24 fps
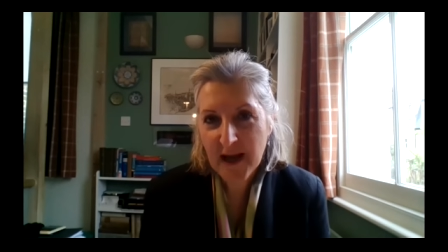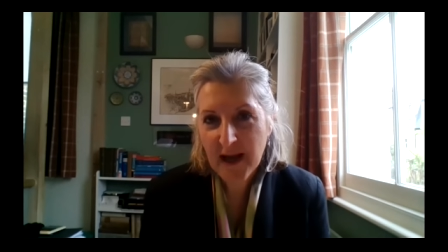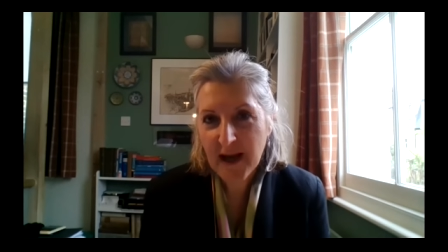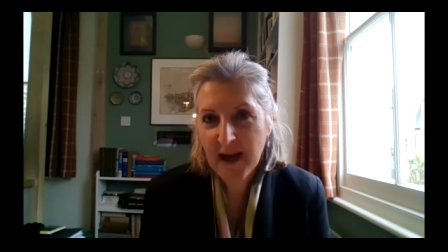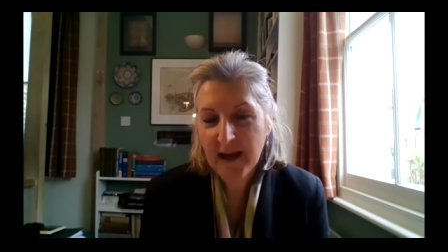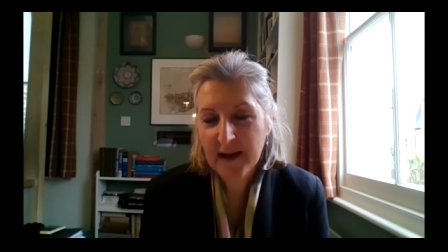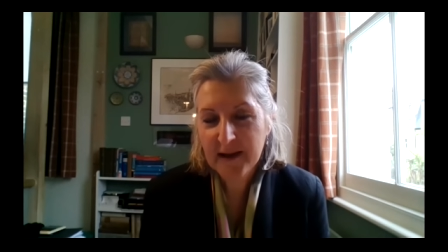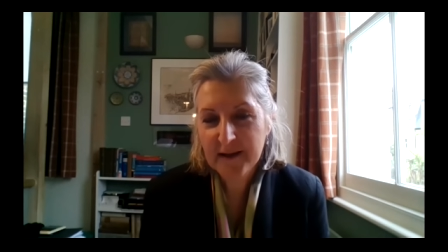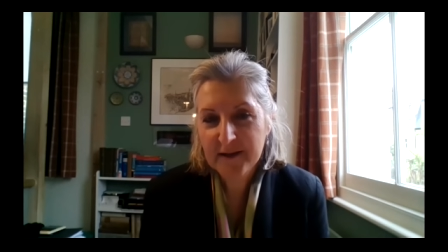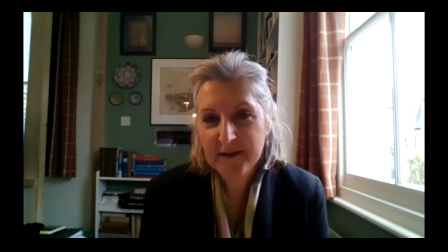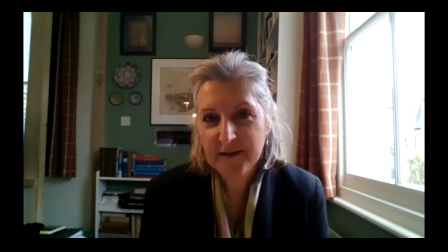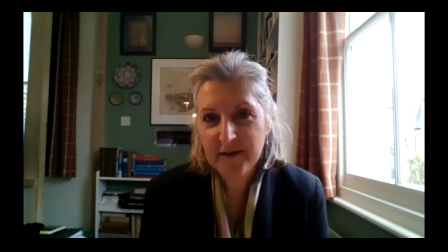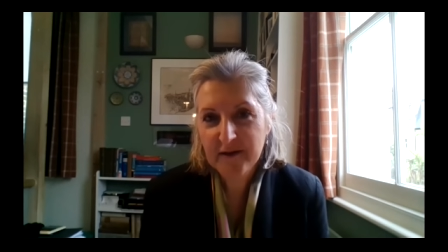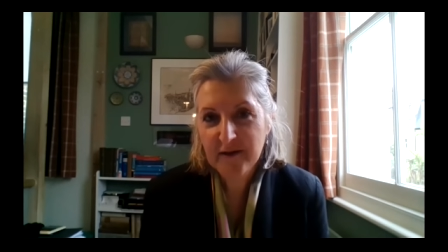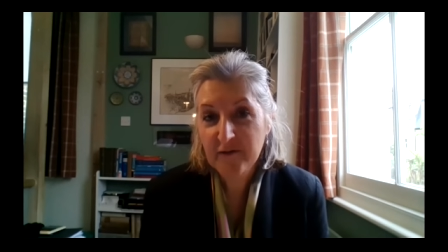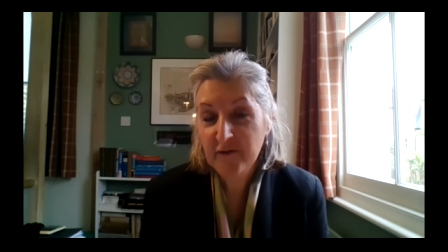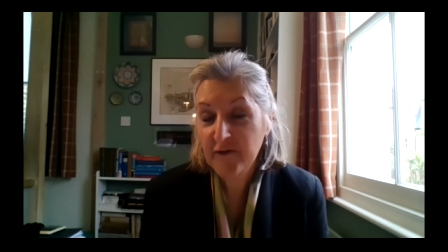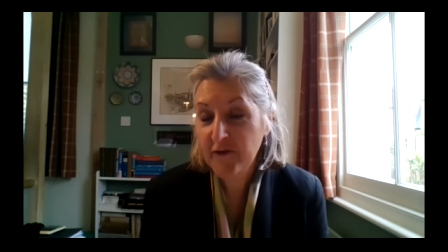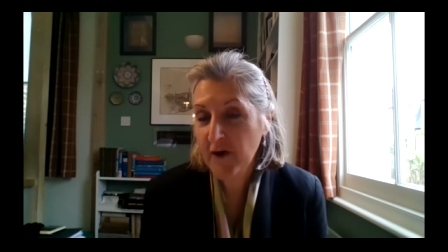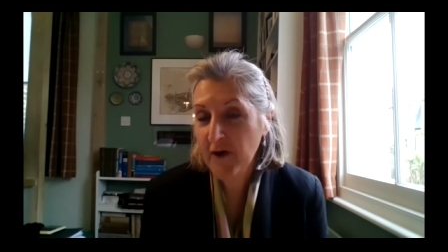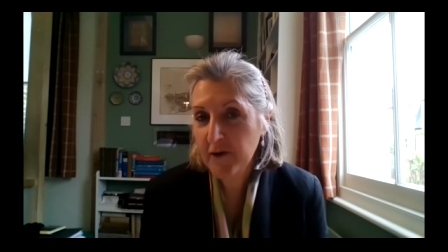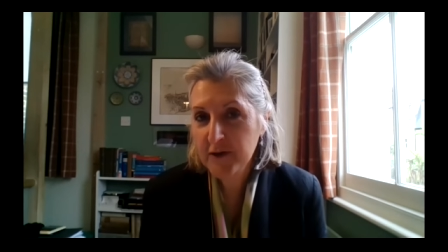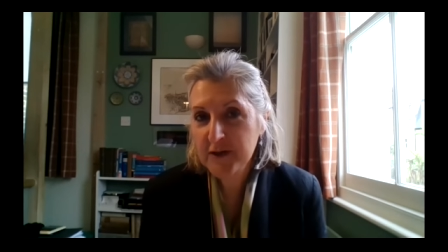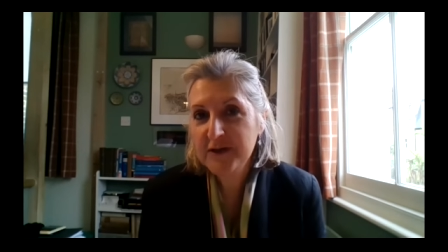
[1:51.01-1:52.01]
had a
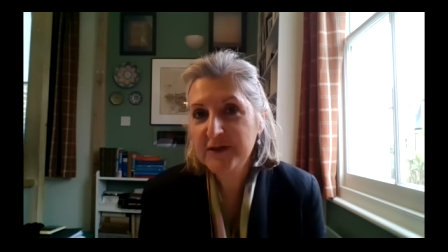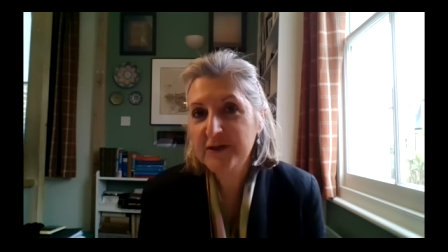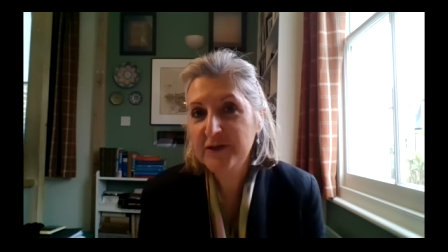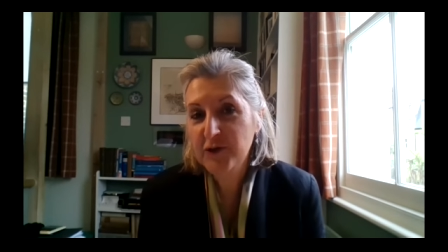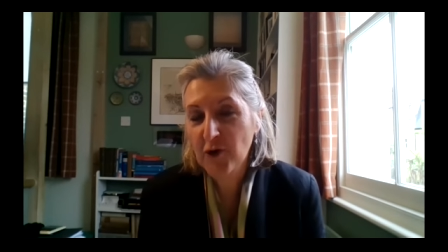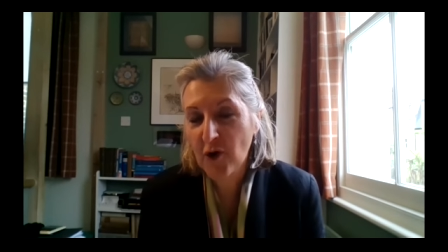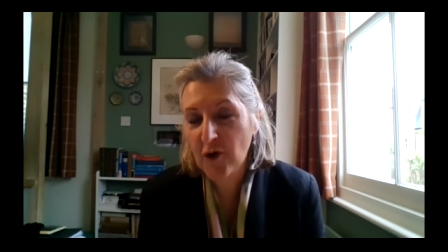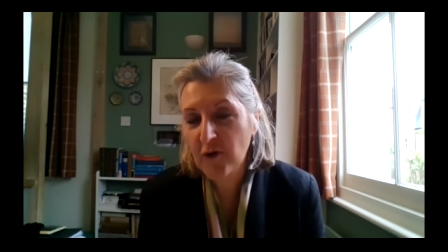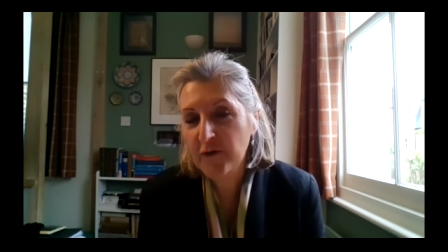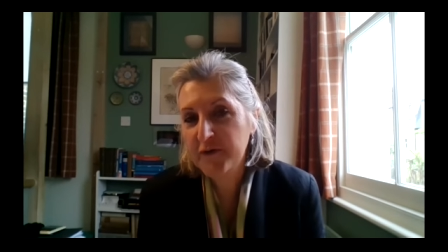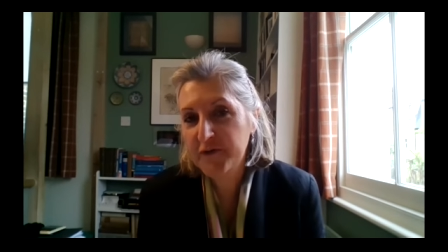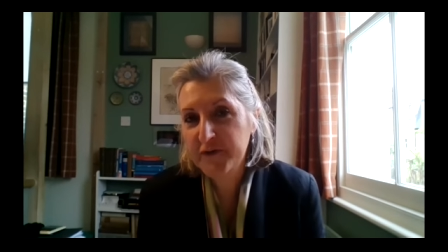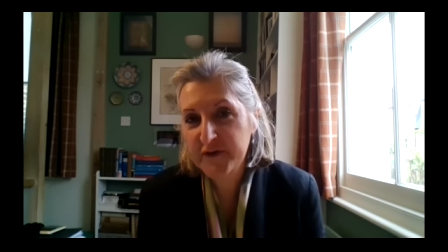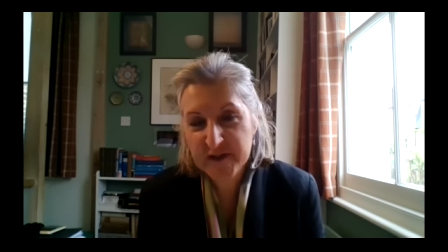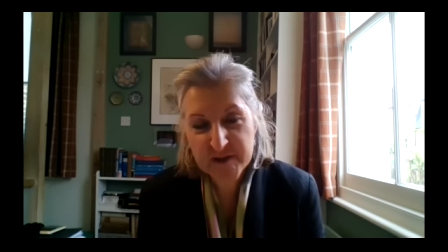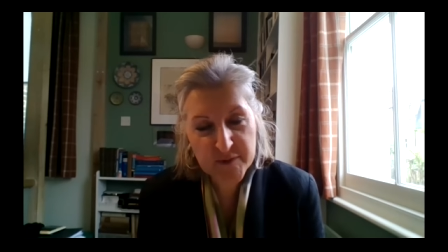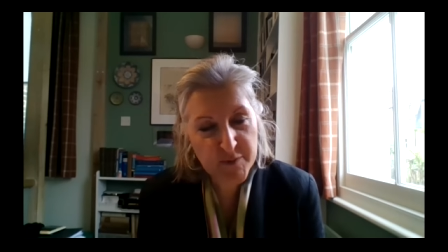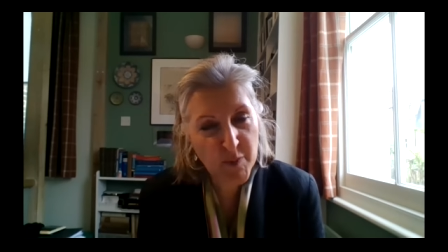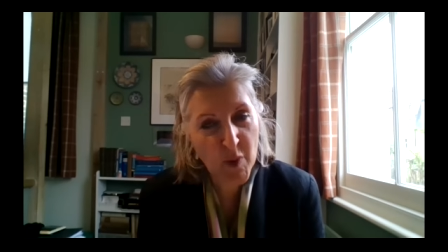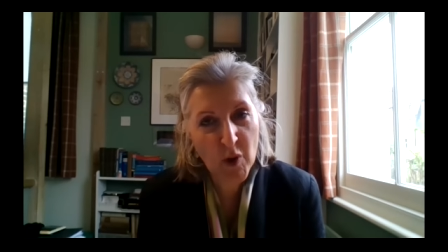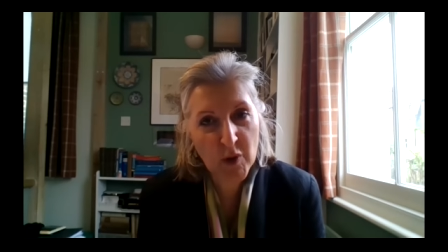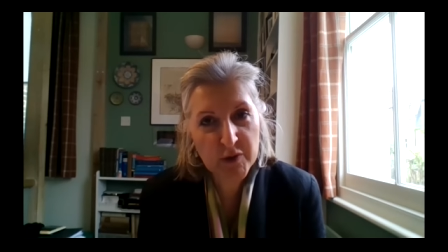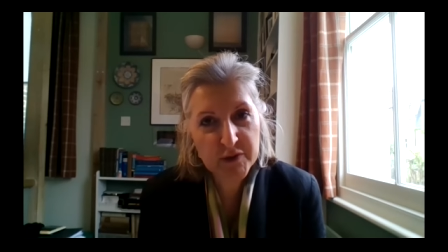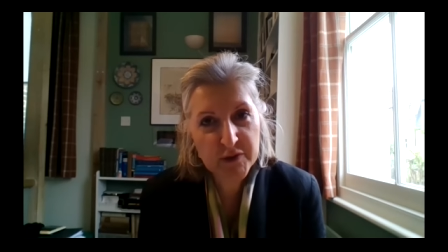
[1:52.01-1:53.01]
very soft
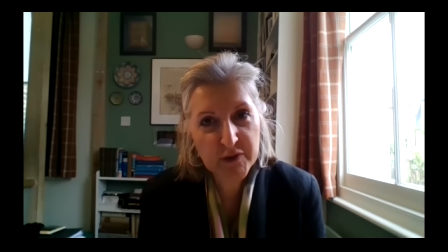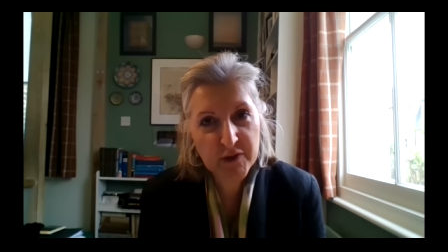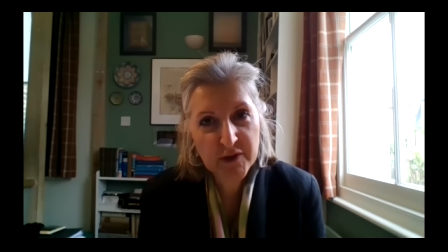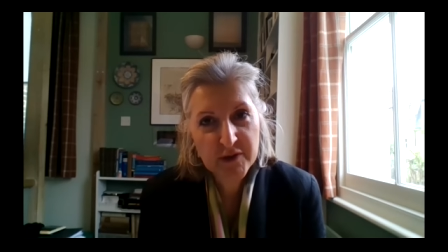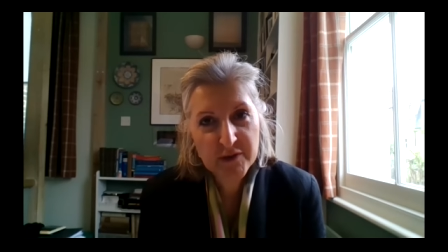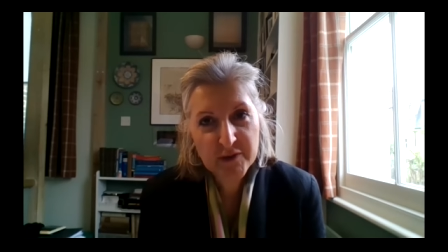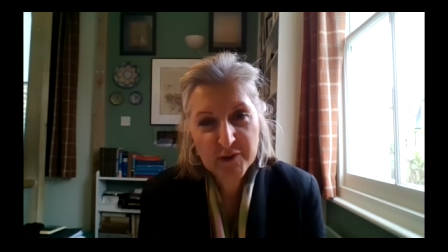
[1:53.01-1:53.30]
spot,